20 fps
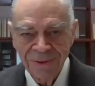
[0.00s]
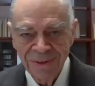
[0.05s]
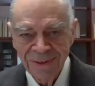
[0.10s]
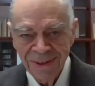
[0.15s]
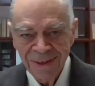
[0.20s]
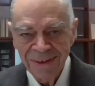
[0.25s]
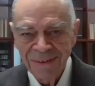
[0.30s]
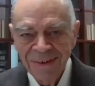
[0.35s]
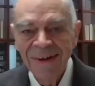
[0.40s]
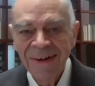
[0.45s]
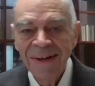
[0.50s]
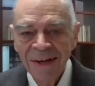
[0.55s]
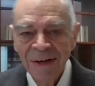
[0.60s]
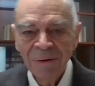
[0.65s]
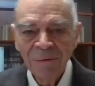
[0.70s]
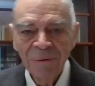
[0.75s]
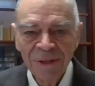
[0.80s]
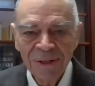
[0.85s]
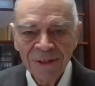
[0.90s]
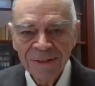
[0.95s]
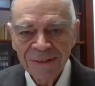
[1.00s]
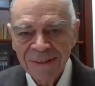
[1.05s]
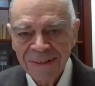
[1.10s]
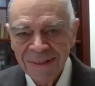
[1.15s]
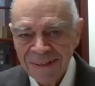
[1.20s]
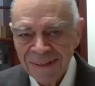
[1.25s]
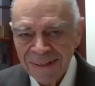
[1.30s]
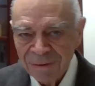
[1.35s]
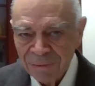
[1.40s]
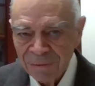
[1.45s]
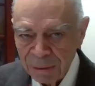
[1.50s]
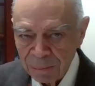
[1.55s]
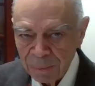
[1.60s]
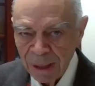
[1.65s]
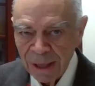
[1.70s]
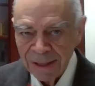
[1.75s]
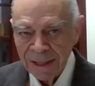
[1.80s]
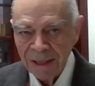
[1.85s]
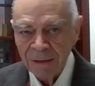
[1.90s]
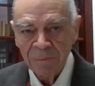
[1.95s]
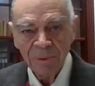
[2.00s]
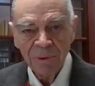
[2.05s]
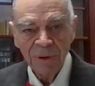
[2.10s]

So we just didn't buy that.